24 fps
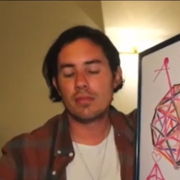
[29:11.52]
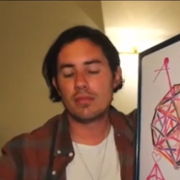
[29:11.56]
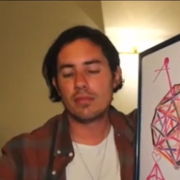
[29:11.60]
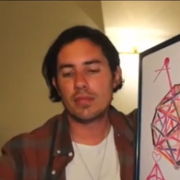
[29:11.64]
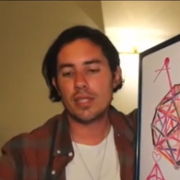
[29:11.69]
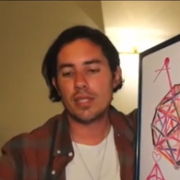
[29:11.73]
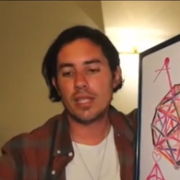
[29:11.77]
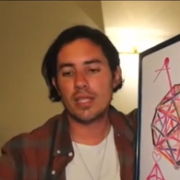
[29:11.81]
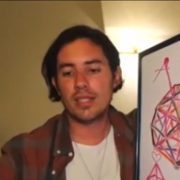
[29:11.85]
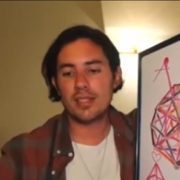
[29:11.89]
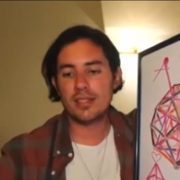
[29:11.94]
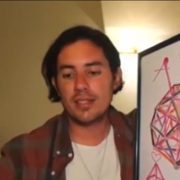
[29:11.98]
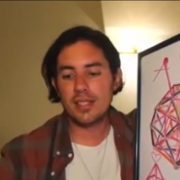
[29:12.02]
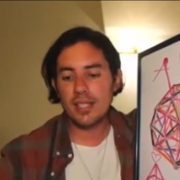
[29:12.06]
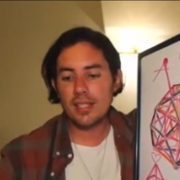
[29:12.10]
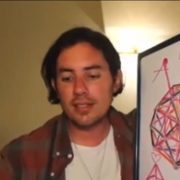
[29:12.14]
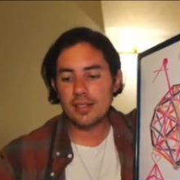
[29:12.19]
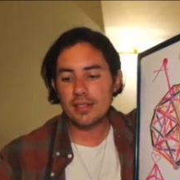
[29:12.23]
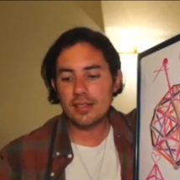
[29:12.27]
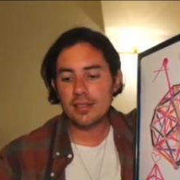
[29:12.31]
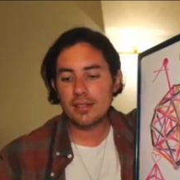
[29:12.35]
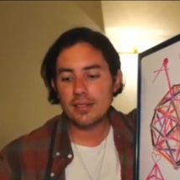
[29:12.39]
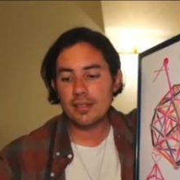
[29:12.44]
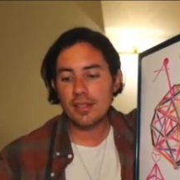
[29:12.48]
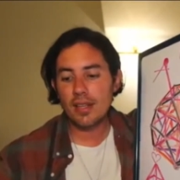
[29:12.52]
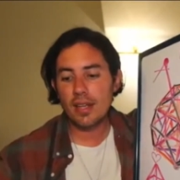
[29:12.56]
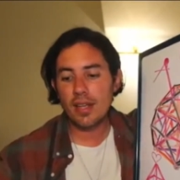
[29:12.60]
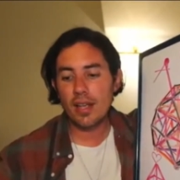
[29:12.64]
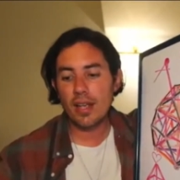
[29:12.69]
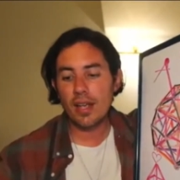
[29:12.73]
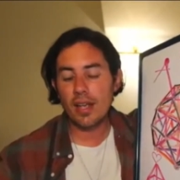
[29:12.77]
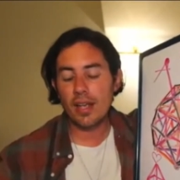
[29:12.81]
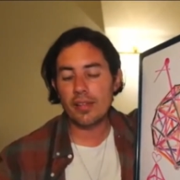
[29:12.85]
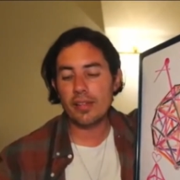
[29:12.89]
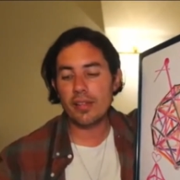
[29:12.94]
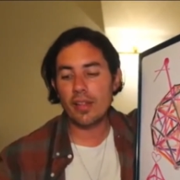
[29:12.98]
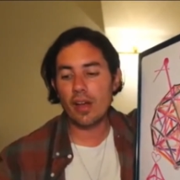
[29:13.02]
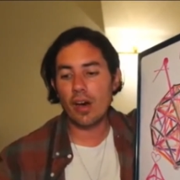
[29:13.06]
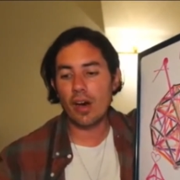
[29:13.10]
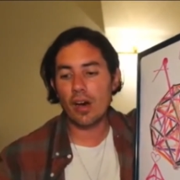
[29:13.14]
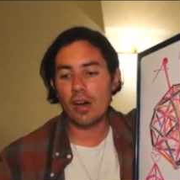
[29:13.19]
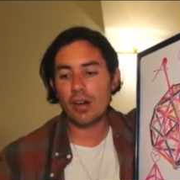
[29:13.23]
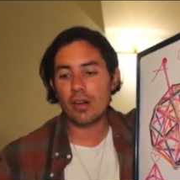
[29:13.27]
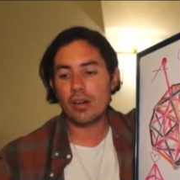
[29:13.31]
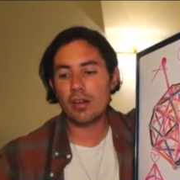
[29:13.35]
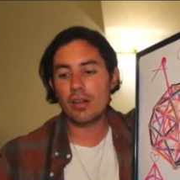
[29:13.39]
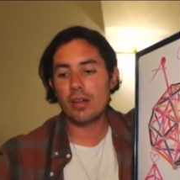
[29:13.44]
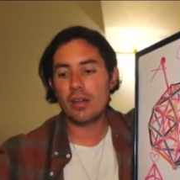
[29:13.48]
the disease and
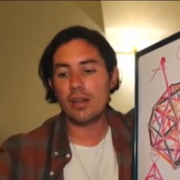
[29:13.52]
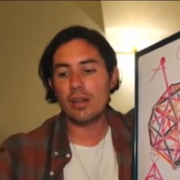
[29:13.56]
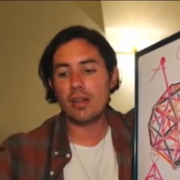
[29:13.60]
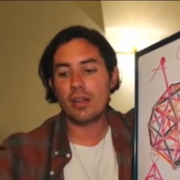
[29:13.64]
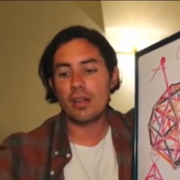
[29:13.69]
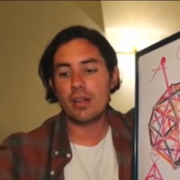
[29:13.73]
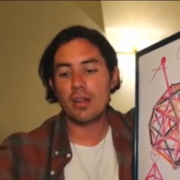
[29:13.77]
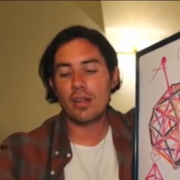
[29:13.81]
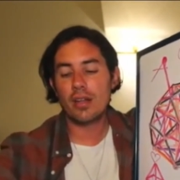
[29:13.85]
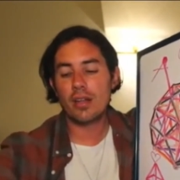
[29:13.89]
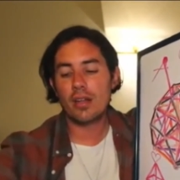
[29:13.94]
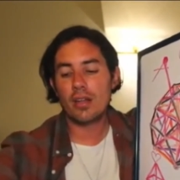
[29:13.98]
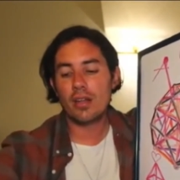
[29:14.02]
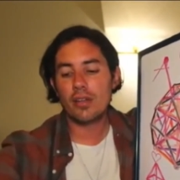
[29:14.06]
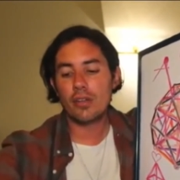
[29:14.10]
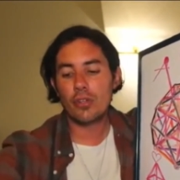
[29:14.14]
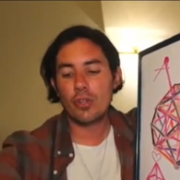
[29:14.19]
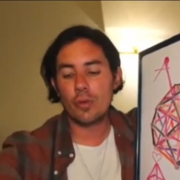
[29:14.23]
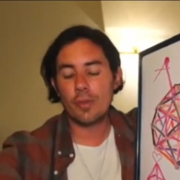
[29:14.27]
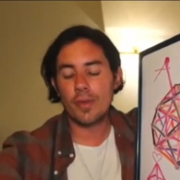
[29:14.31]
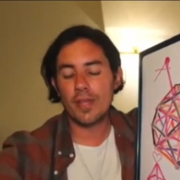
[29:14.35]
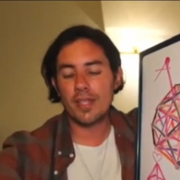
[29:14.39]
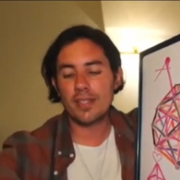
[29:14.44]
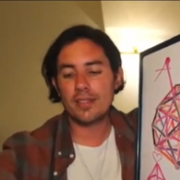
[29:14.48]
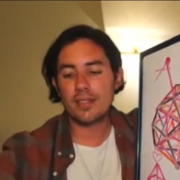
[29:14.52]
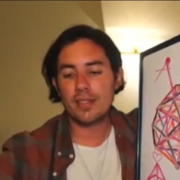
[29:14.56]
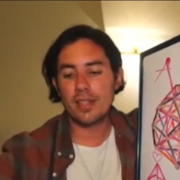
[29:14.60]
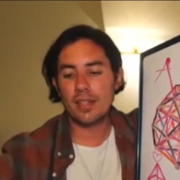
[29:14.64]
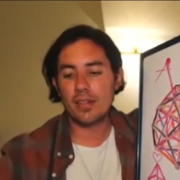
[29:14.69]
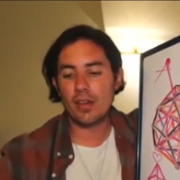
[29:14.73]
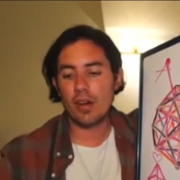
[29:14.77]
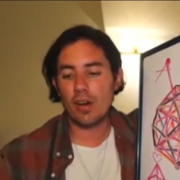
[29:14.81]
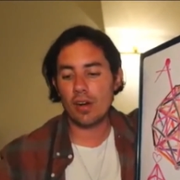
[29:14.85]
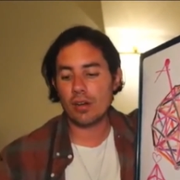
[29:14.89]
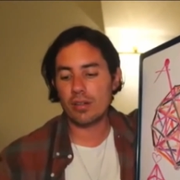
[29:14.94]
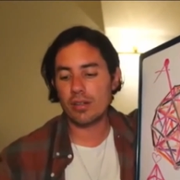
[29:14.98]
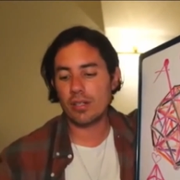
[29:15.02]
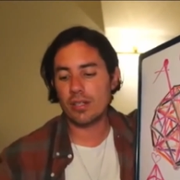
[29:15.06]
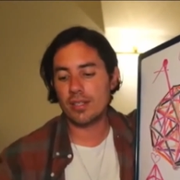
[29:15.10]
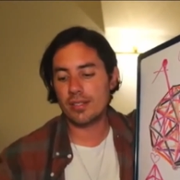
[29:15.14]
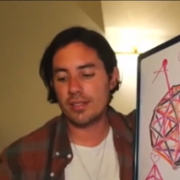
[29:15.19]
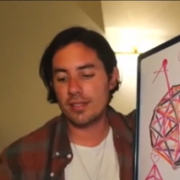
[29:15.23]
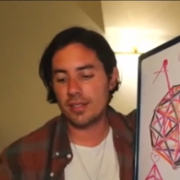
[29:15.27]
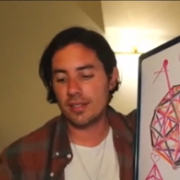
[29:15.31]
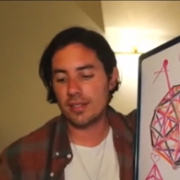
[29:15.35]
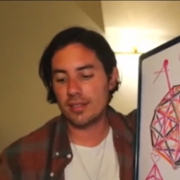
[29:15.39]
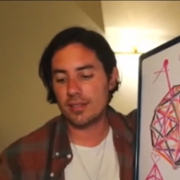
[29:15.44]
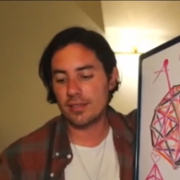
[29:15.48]
are humans that are the
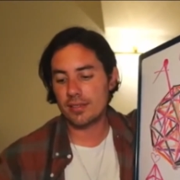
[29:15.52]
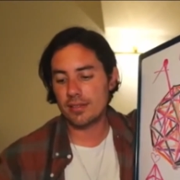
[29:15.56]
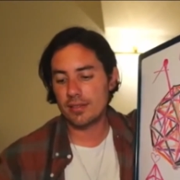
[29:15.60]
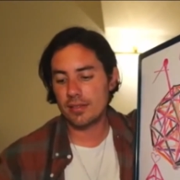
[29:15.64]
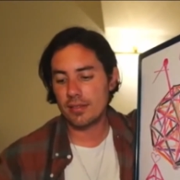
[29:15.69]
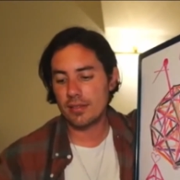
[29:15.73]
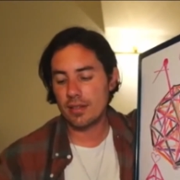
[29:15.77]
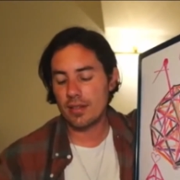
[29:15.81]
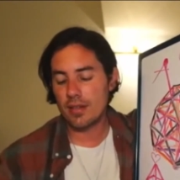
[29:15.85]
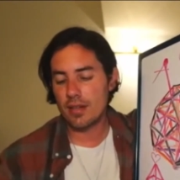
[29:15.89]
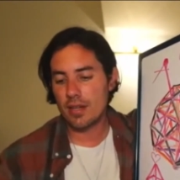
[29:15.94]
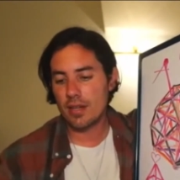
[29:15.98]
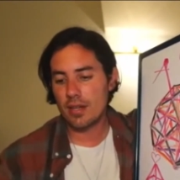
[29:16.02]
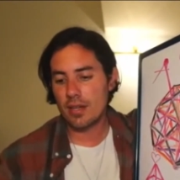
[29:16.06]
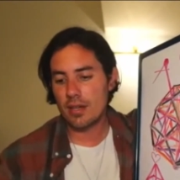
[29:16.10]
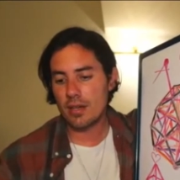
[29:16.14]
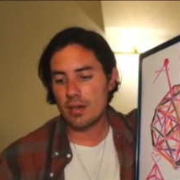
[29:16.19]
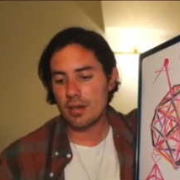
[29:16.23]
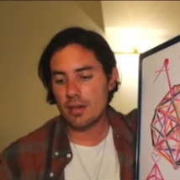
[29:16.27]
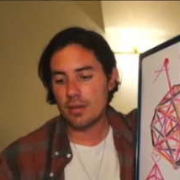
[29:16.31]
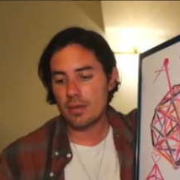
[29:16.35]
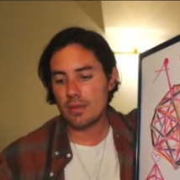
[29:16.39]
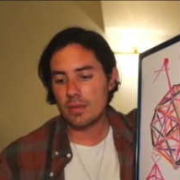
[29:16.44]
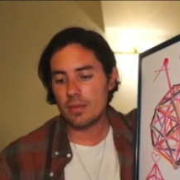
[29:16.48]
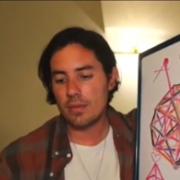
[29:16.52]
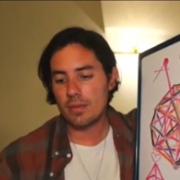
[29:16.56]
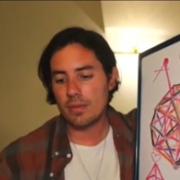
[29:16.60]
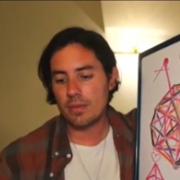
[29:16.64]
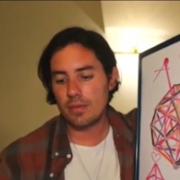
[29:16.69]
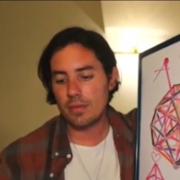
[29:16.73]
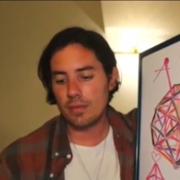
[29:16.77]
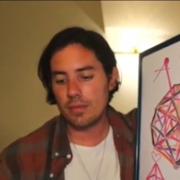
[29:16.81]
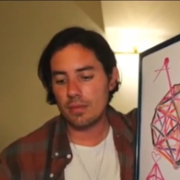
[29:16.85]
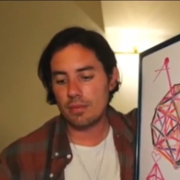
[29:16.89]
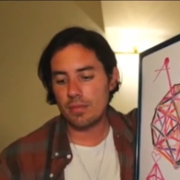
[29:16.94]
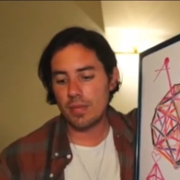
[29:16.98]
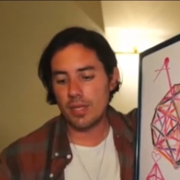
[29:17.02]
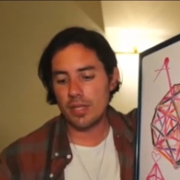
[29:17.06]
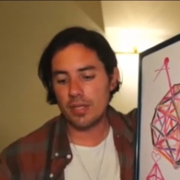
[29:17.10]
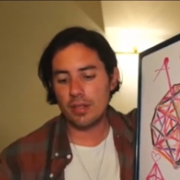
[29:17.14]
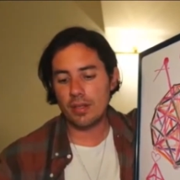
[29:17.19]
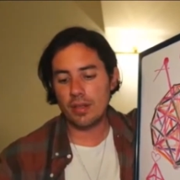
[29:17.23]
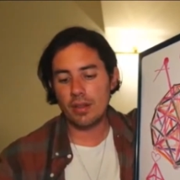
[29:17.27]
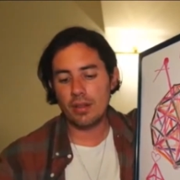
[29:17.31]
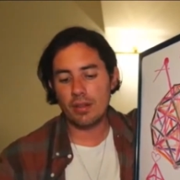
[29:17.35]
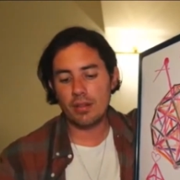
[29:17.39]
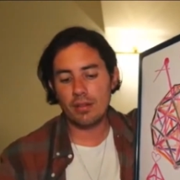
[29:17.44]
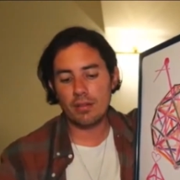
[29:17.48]
disease.
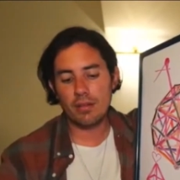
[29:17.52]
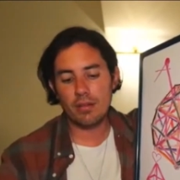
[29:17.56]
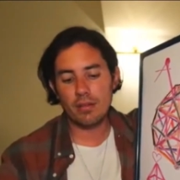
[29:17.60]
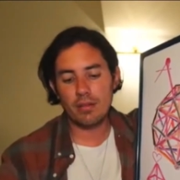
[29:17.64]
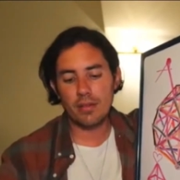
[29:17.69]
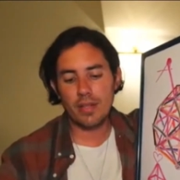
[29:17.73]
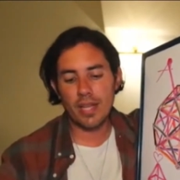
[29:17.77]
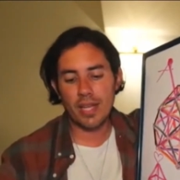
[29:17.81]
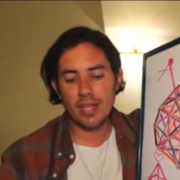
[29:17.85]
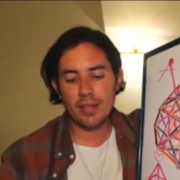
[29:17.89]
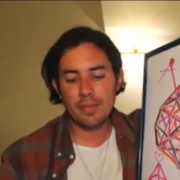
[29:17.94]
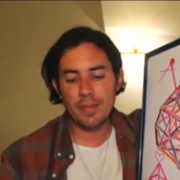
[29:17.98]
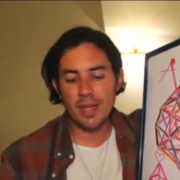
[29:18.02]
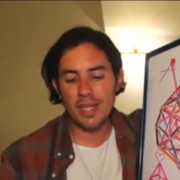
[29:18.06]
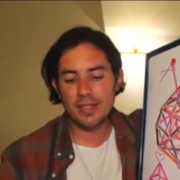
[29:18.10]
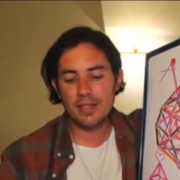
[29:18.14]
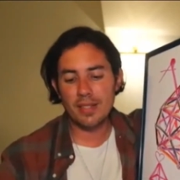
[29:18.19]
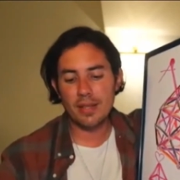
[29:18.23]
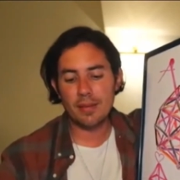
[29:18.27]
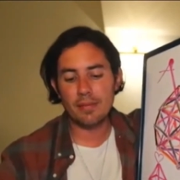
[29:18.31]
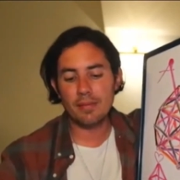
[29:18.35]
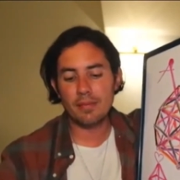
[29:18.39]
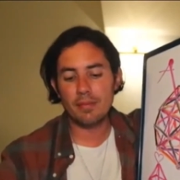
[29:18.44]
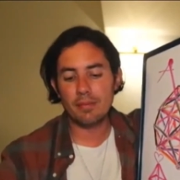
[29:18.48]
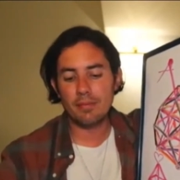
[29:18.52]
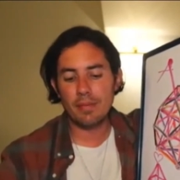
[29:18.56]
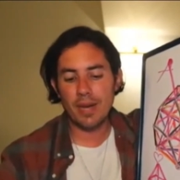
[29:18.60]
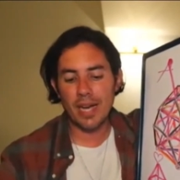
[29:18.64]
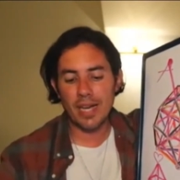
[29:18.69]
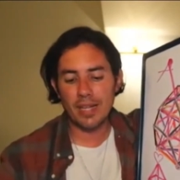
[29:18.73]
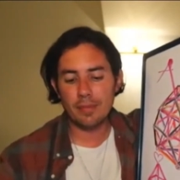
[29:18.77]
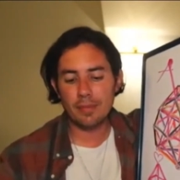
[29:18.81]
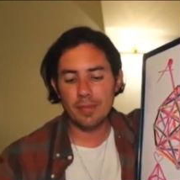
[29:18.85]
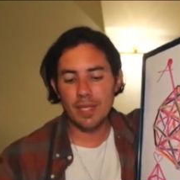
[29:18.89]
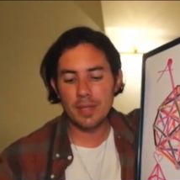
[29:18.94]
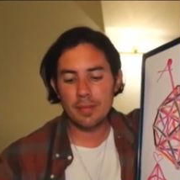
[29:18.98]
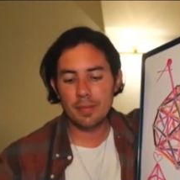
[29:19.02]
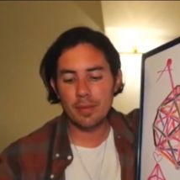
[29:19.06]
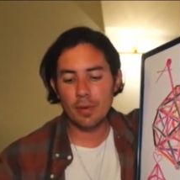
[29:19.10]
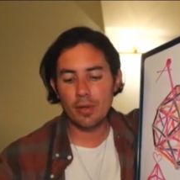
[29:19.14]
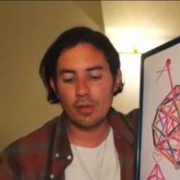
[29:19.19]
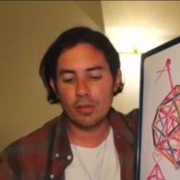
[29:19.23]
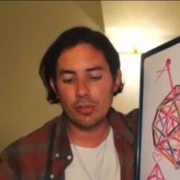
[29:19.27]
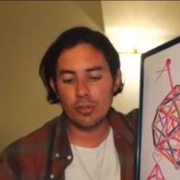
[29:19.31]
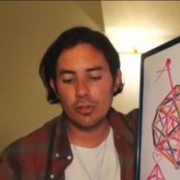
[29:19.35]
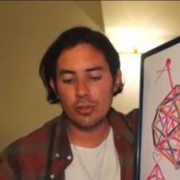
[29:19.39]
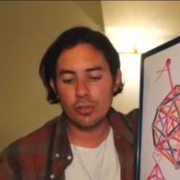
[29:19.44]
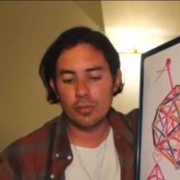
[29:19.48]
But that makes them bad people
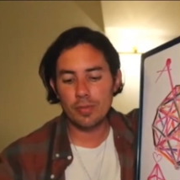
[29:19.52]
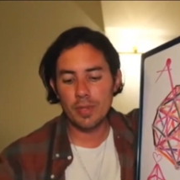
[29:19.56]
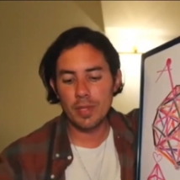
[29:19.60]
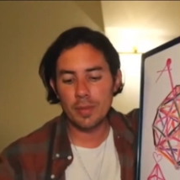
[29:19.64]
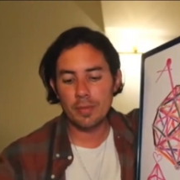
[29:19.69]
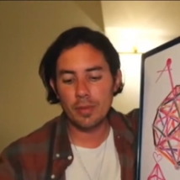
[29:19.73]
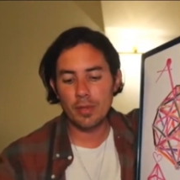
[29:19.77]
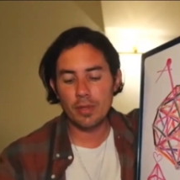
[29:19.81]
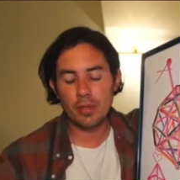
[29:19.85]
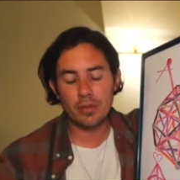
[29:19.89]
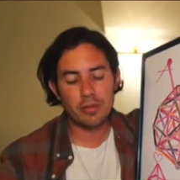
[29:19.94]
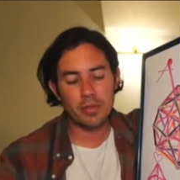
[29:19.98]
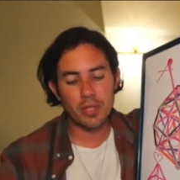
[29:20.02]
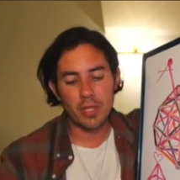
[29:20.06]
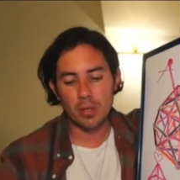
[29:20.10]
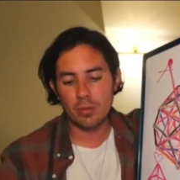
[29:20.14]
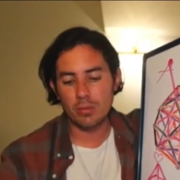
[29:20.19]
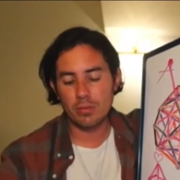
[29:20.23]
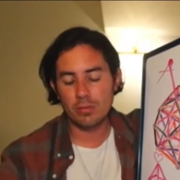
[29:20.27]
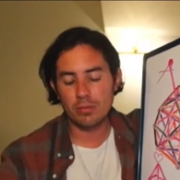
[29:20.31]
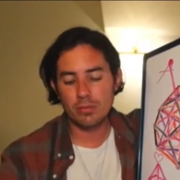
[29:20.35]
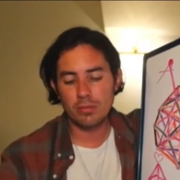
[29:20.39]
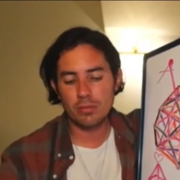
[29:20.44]
or good people? No.